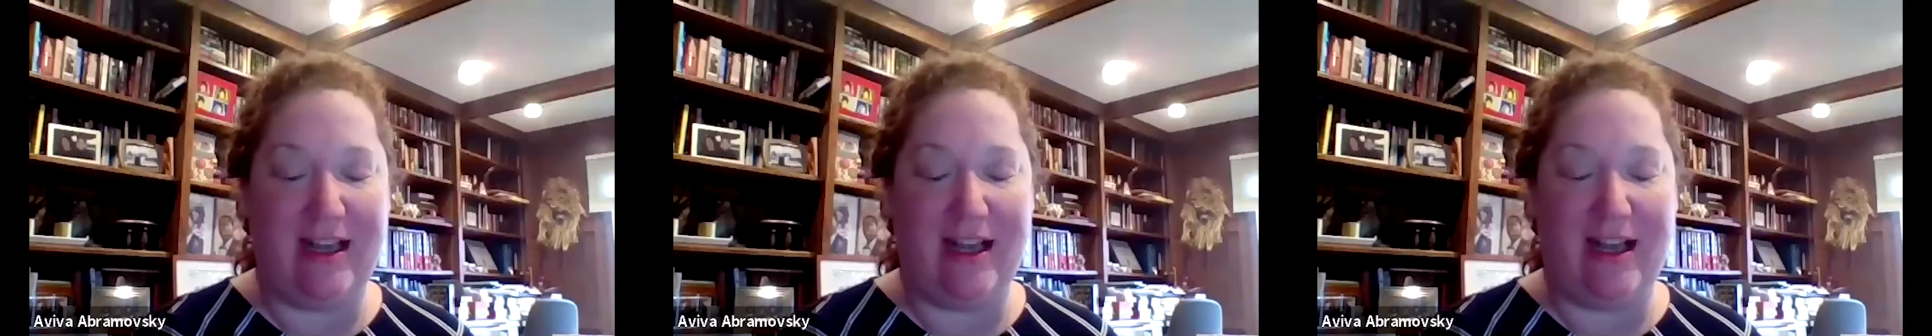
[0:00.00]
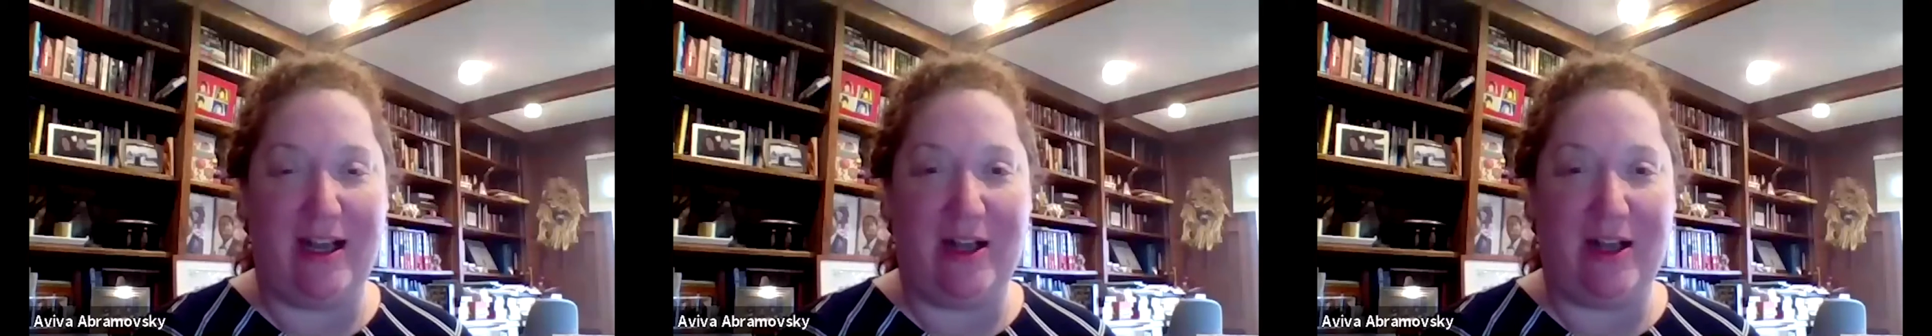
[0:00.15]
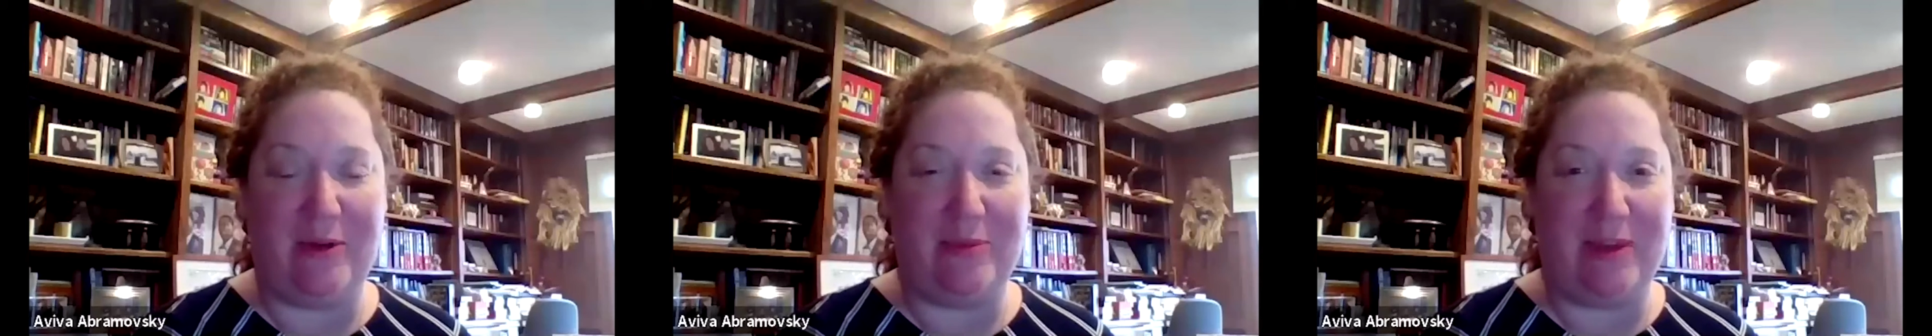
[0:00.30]

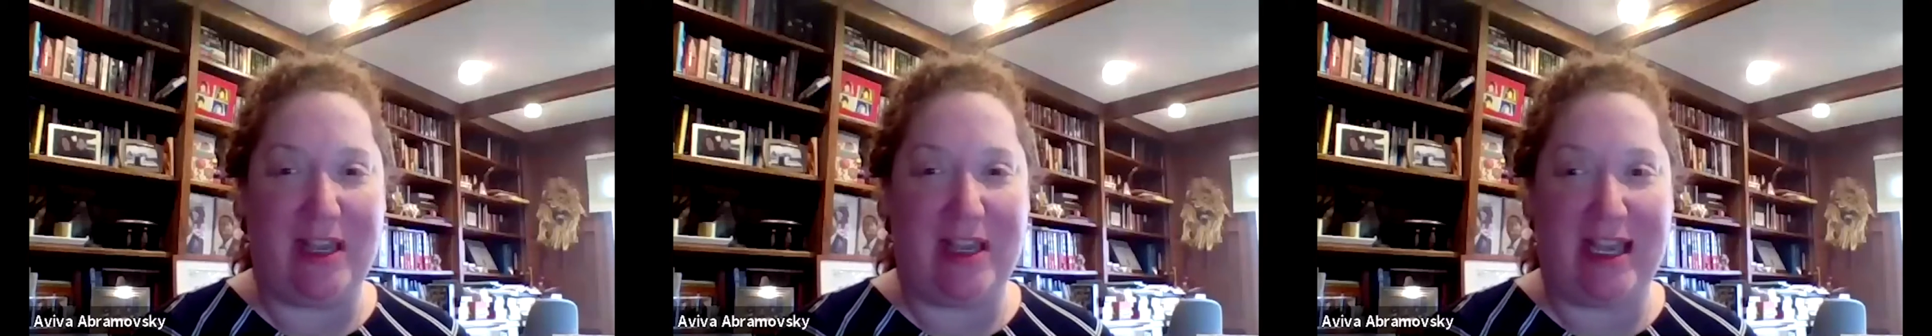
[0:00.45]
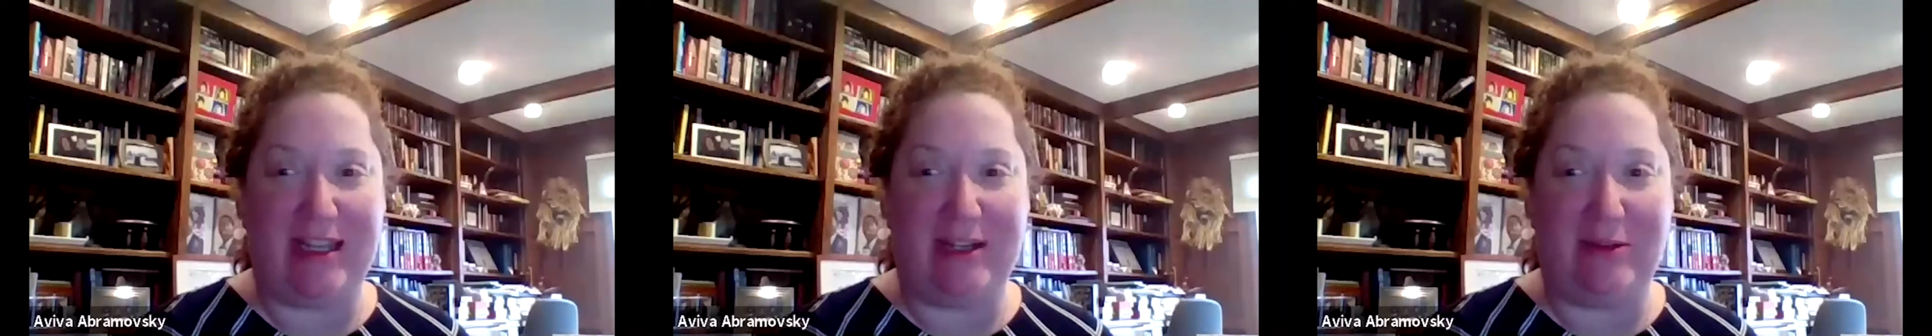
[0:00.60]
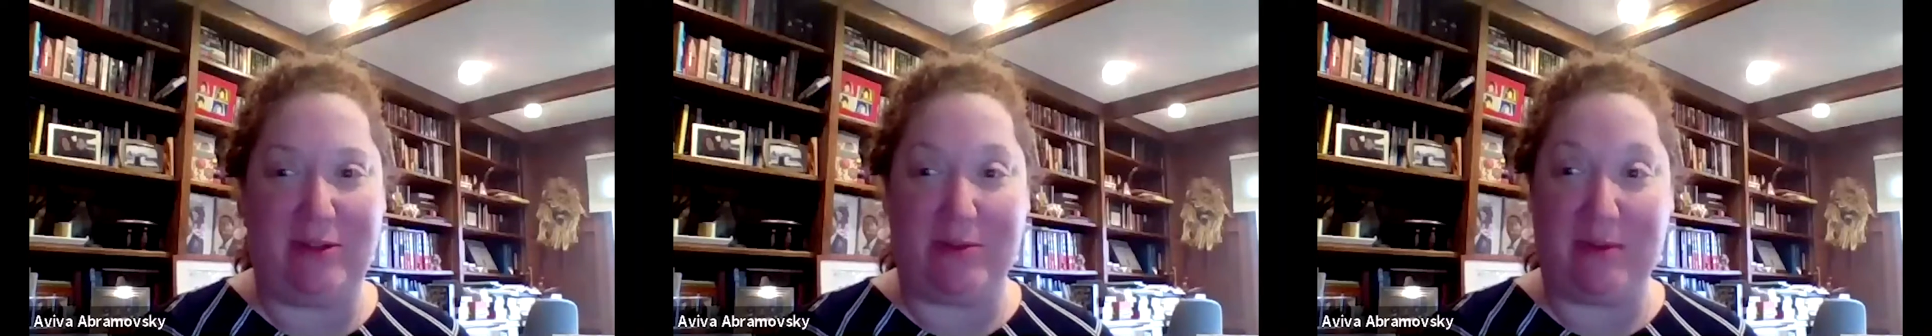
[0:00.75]

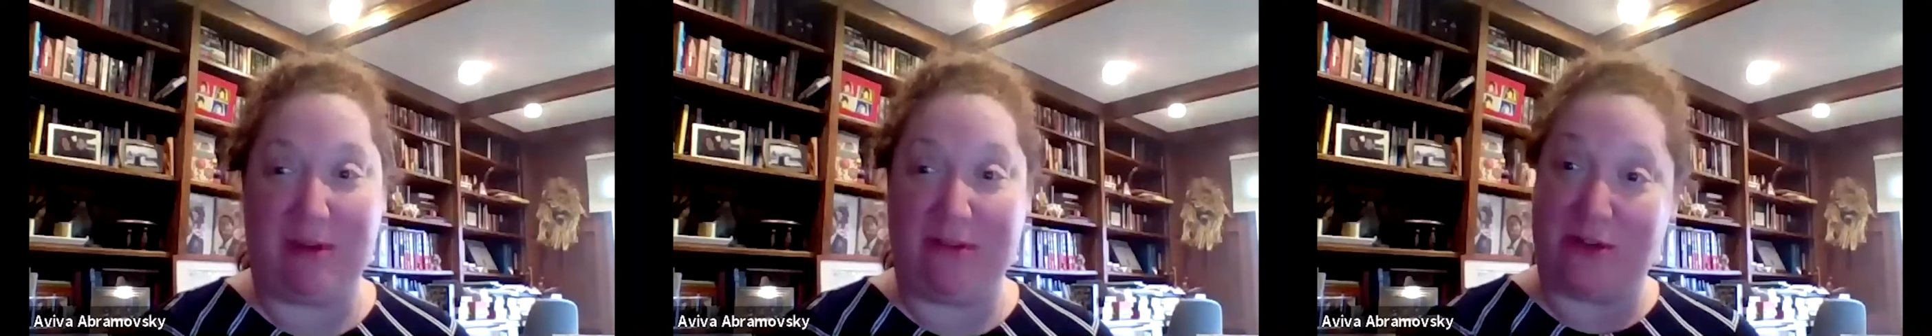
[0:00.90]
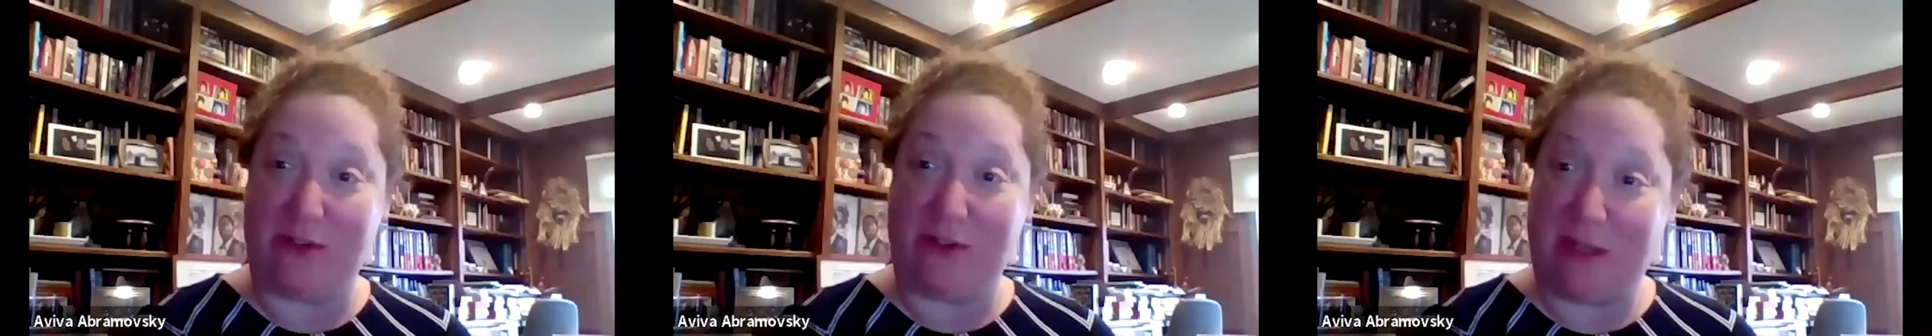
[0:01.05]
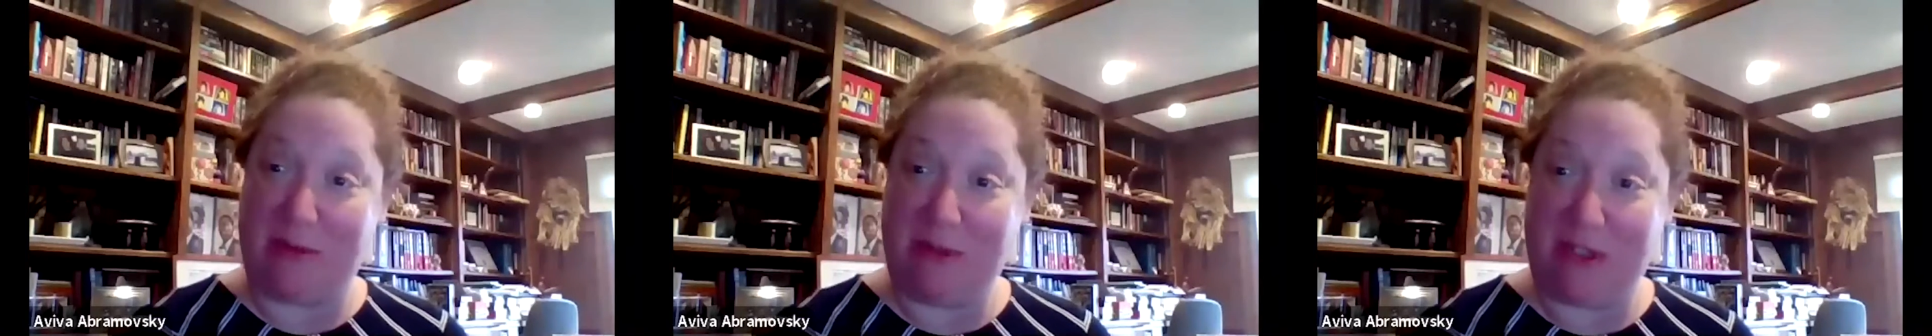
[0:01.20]
and it was my
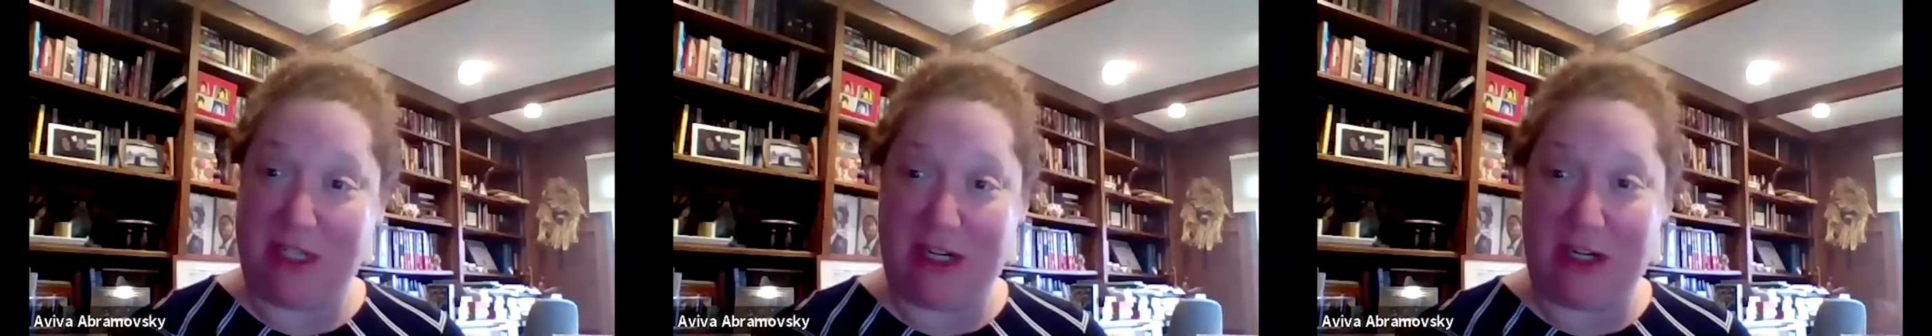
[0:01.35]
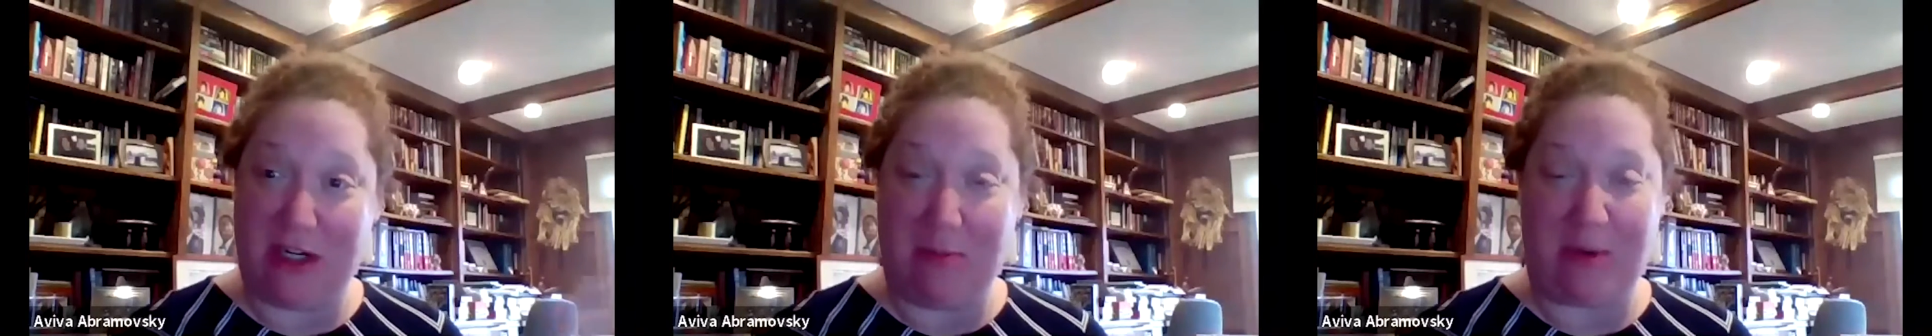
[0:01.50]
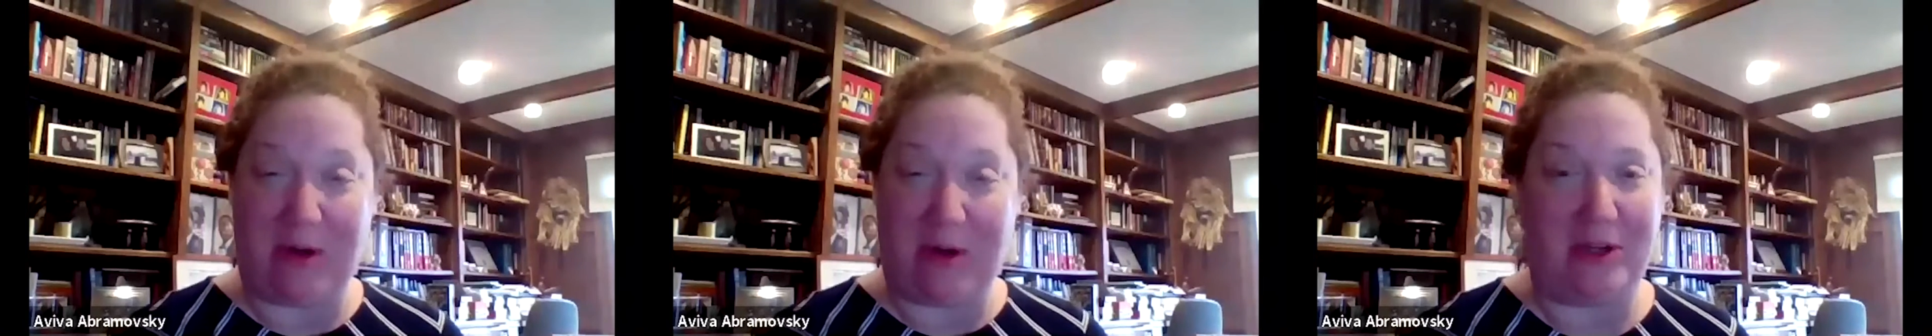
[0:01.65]
first time
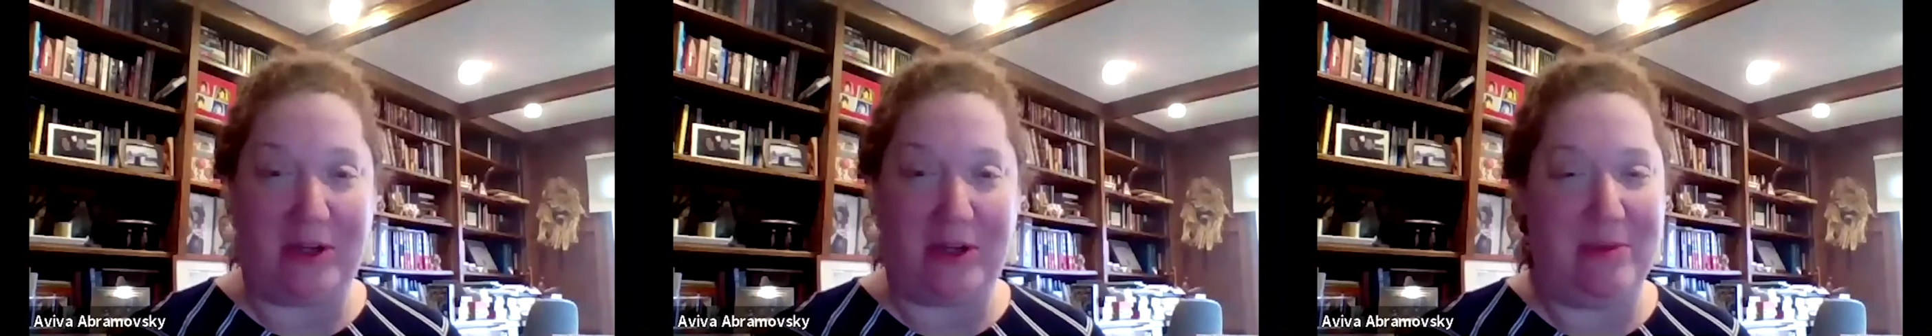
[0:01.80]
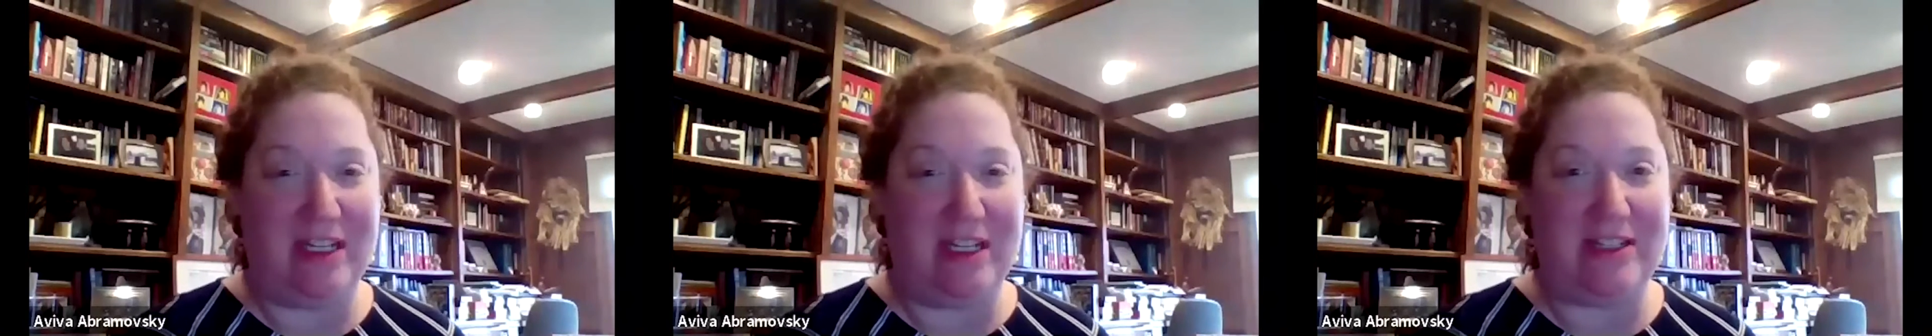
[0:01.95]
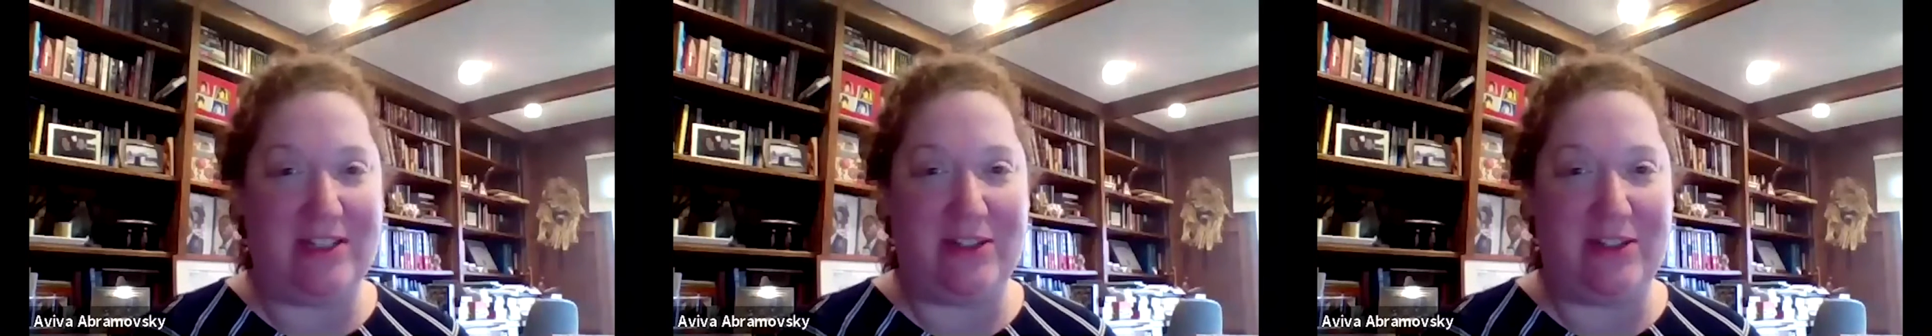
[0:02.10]
chairing a bar committee,